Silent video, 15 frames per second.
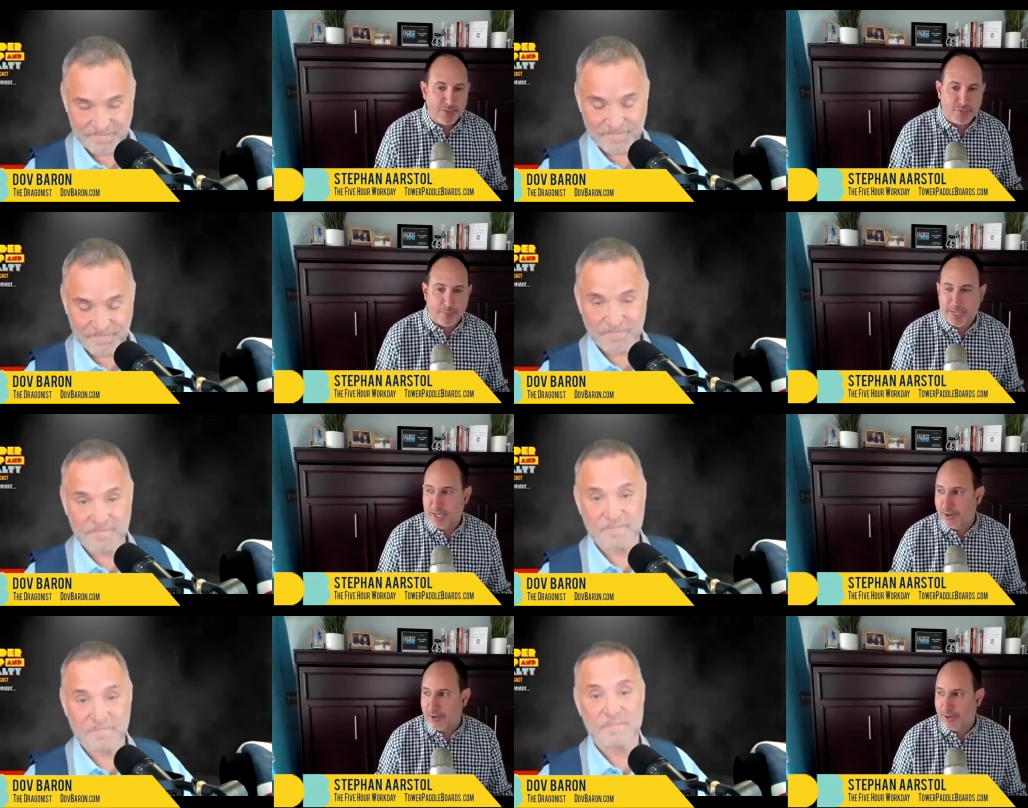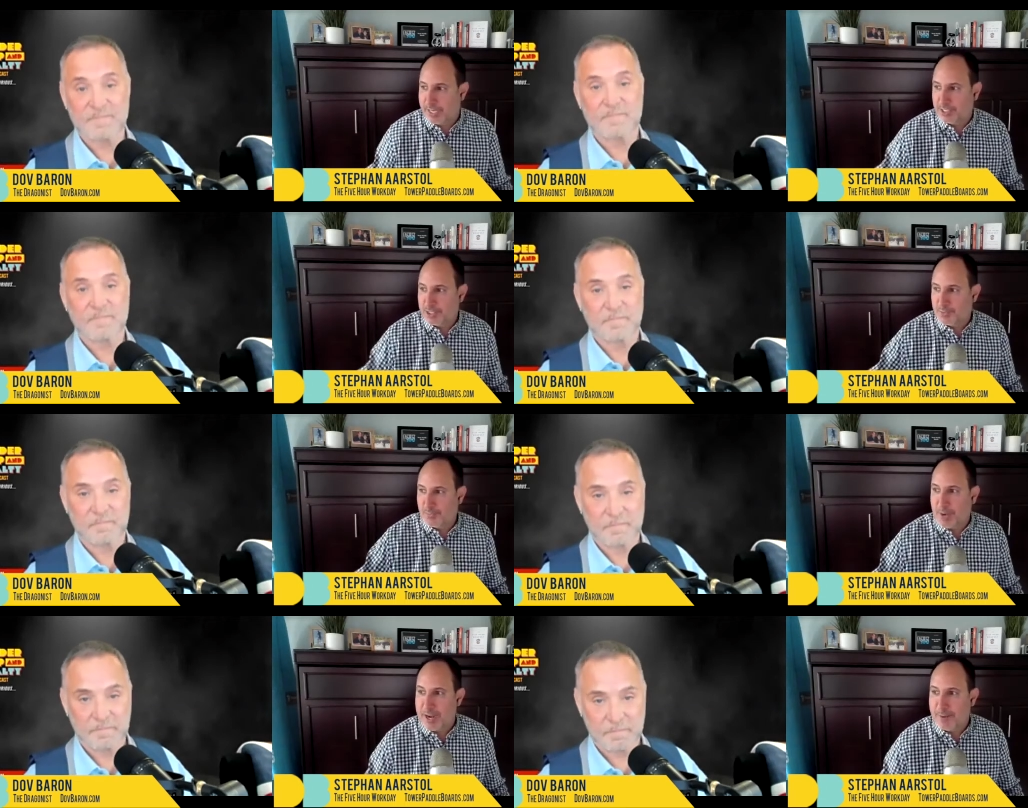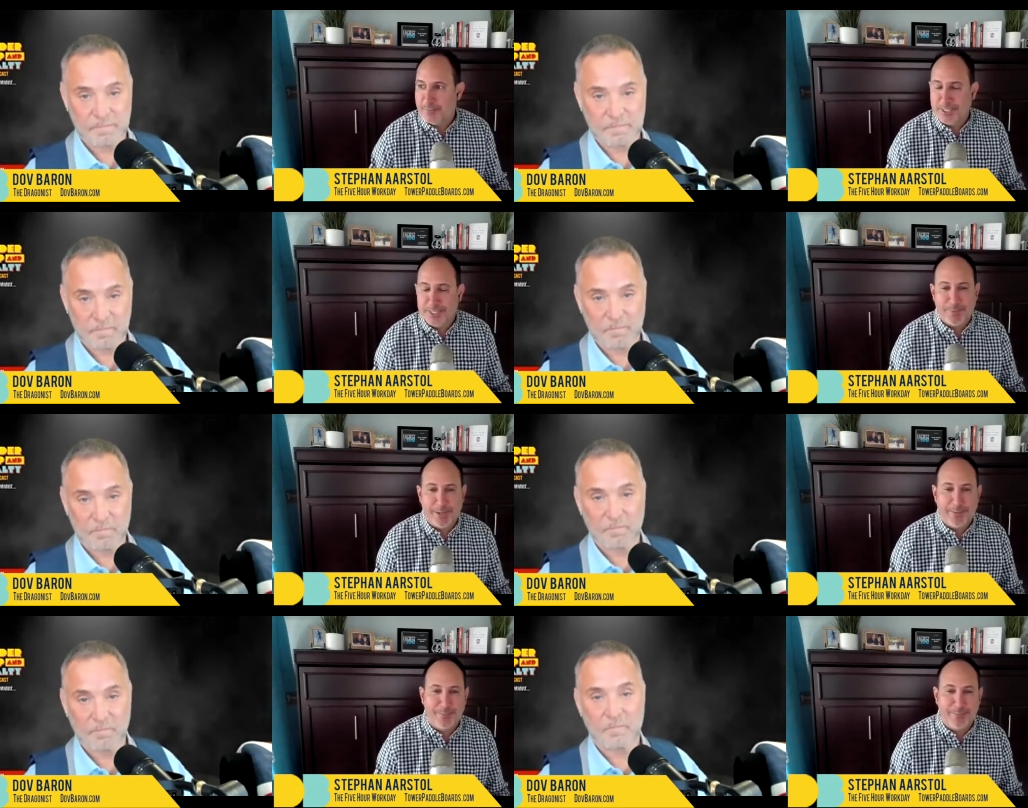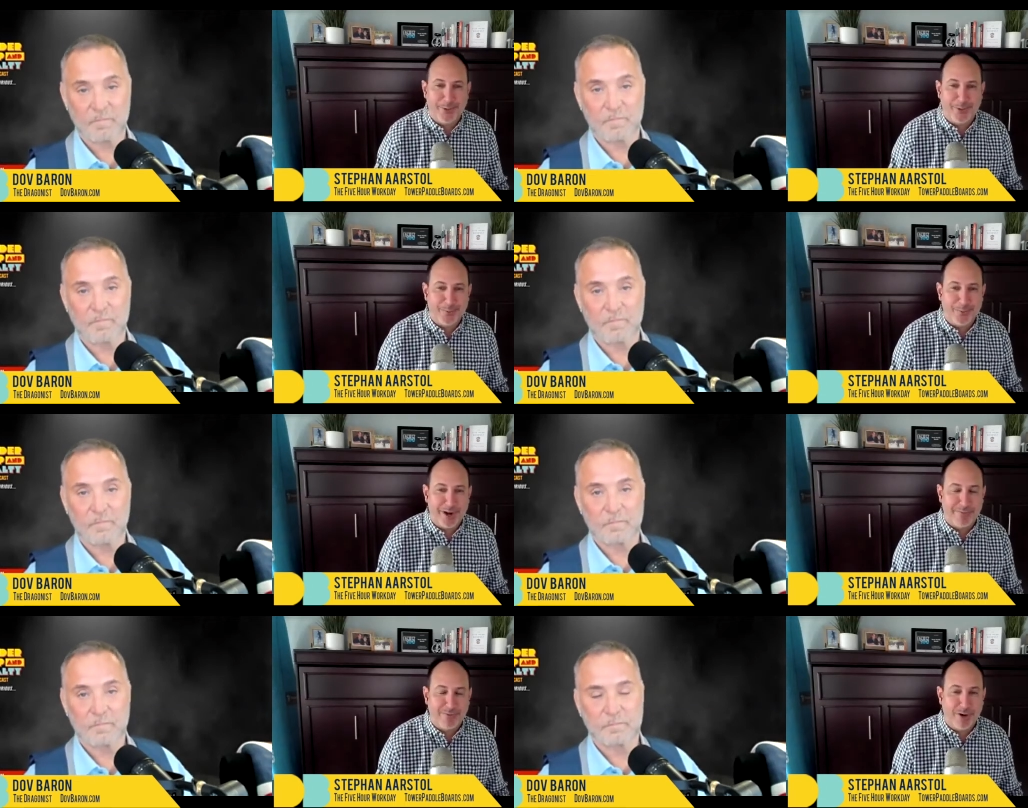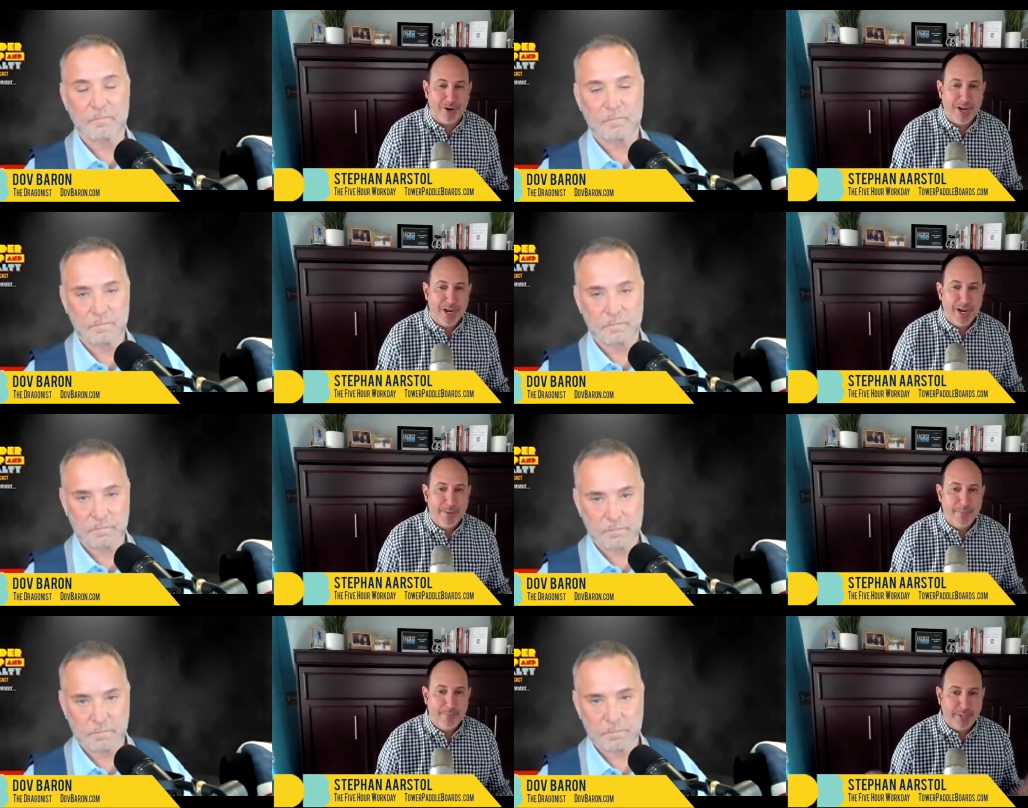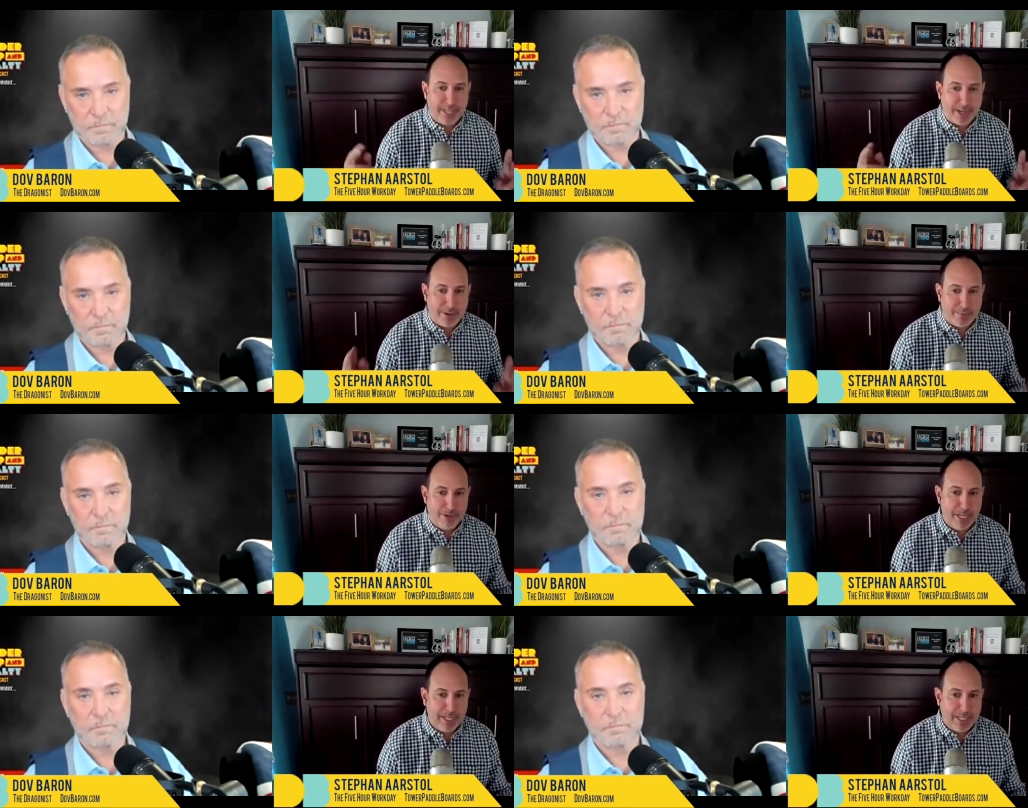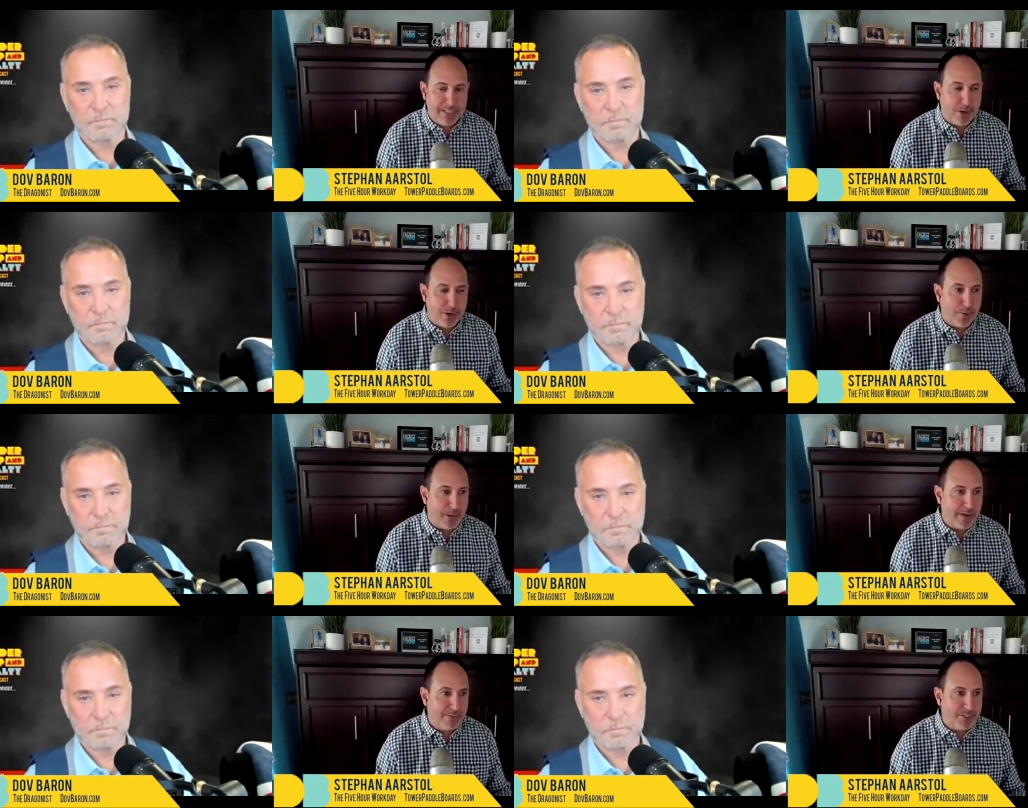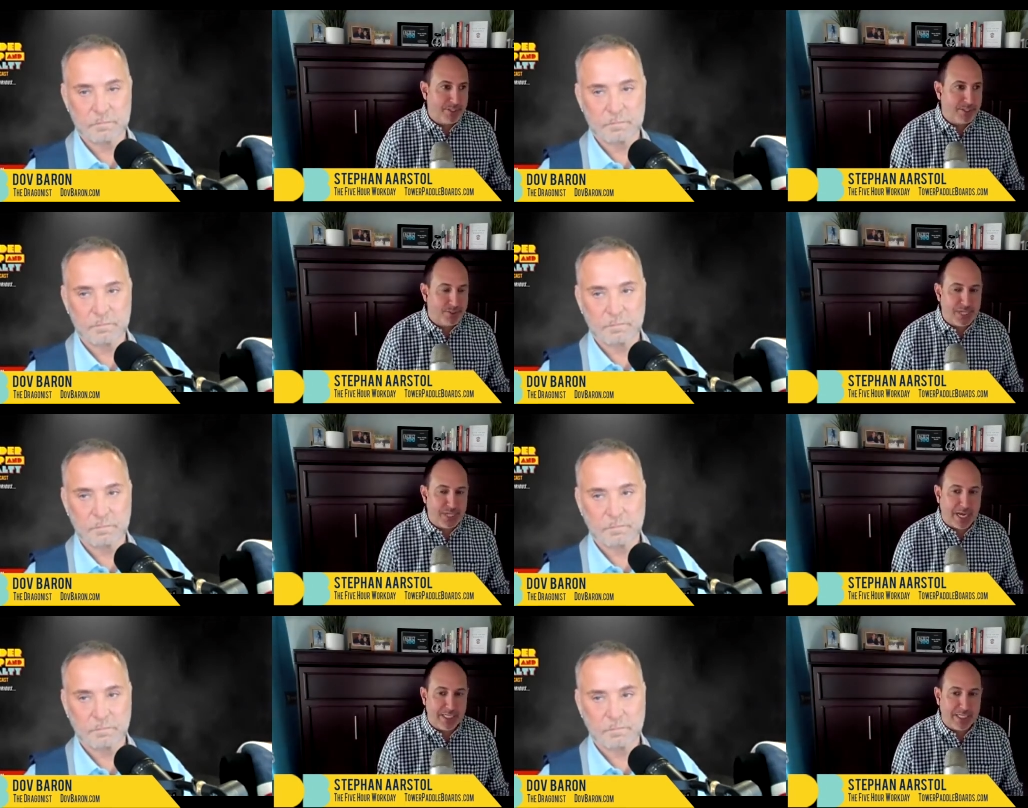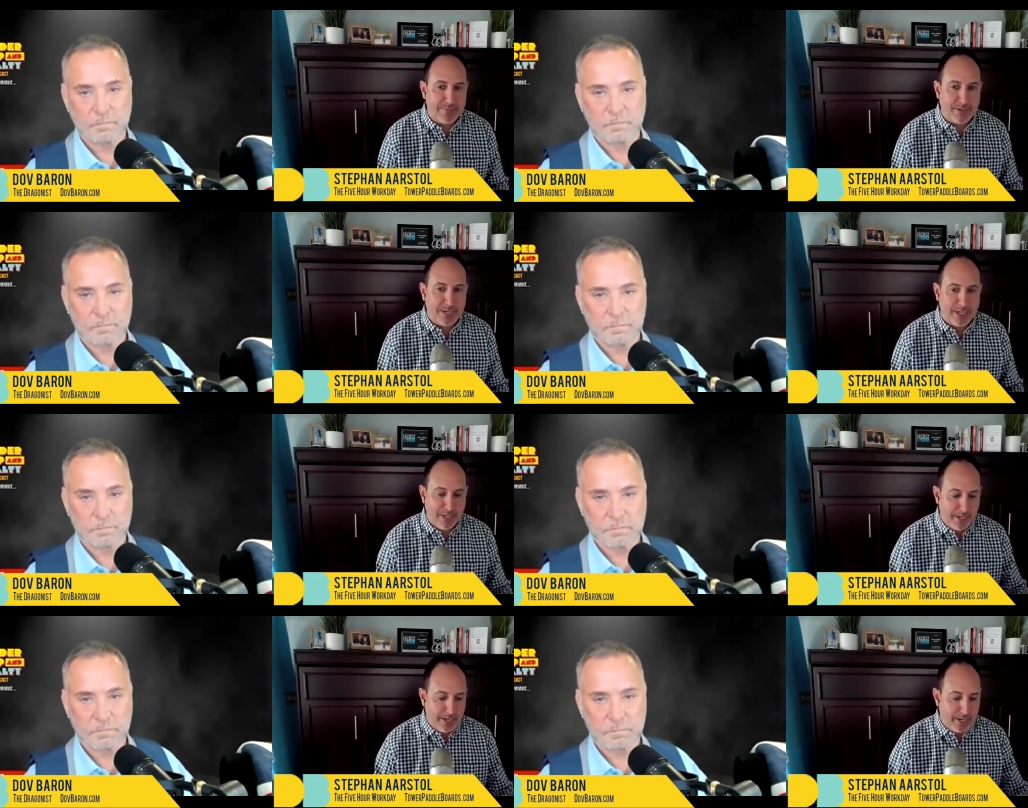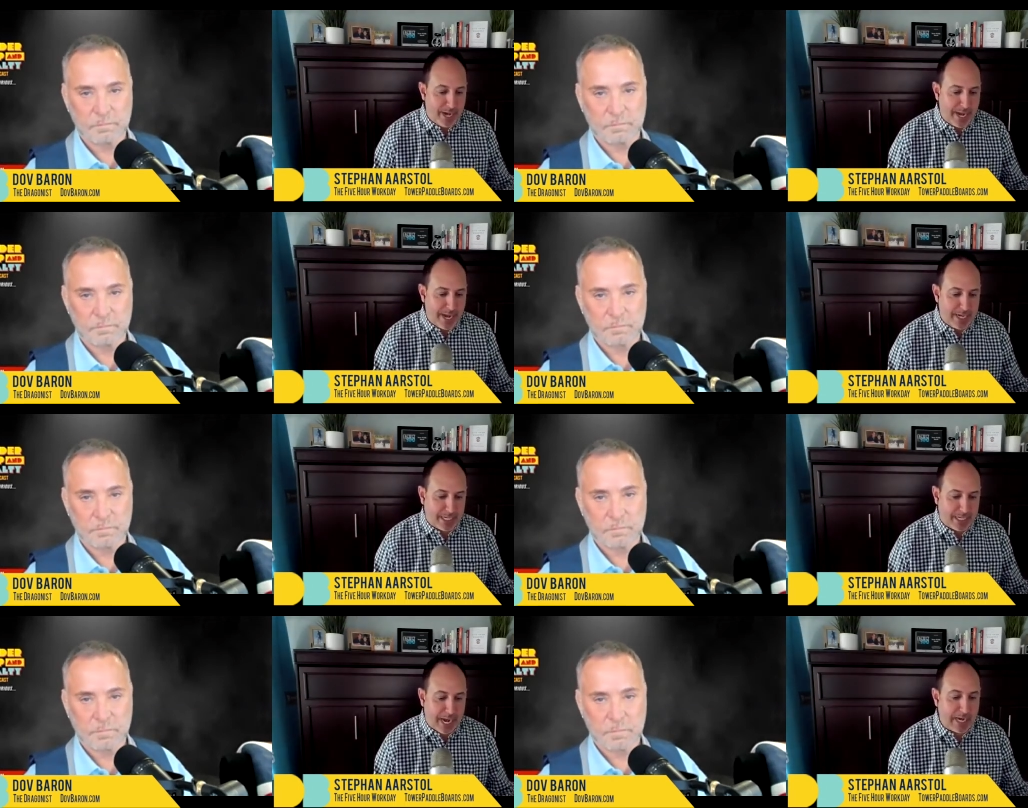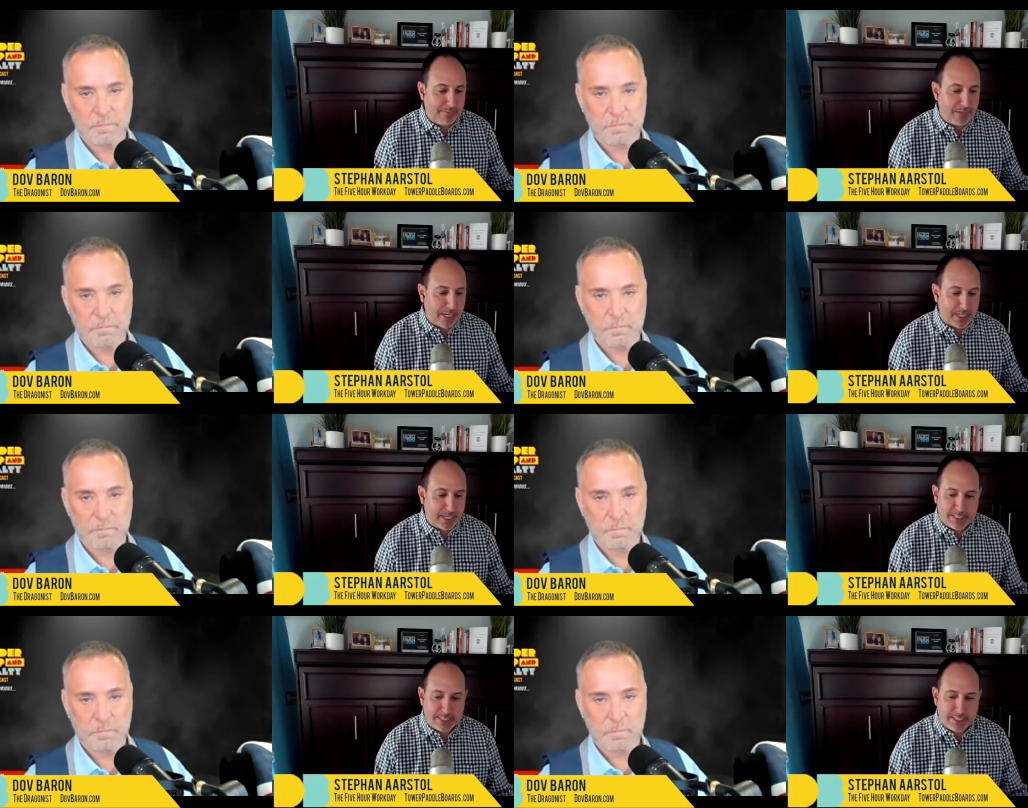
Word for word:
Speaker 1: from here and I can spam these people or whatever, but they really don't have the two sides of it. And kind of like a